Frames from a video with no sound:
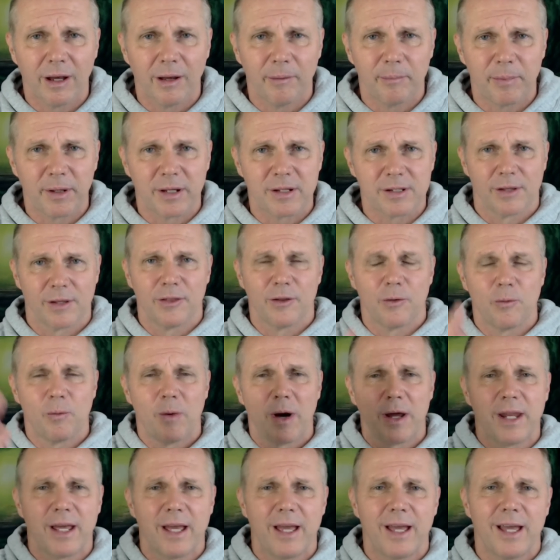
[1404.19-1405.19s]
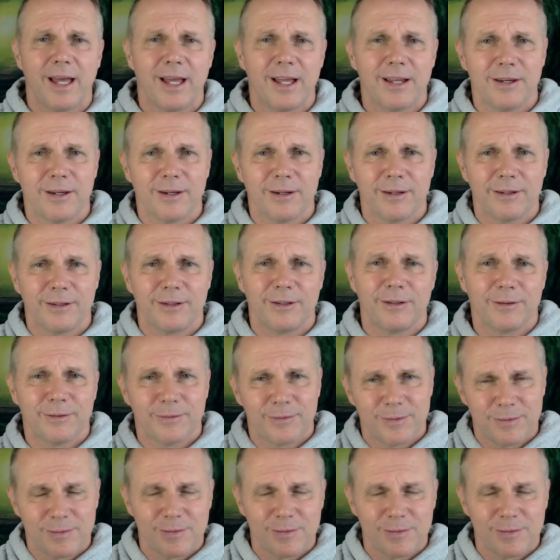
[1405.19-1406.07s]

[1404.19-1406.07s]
Because on the one hand, you're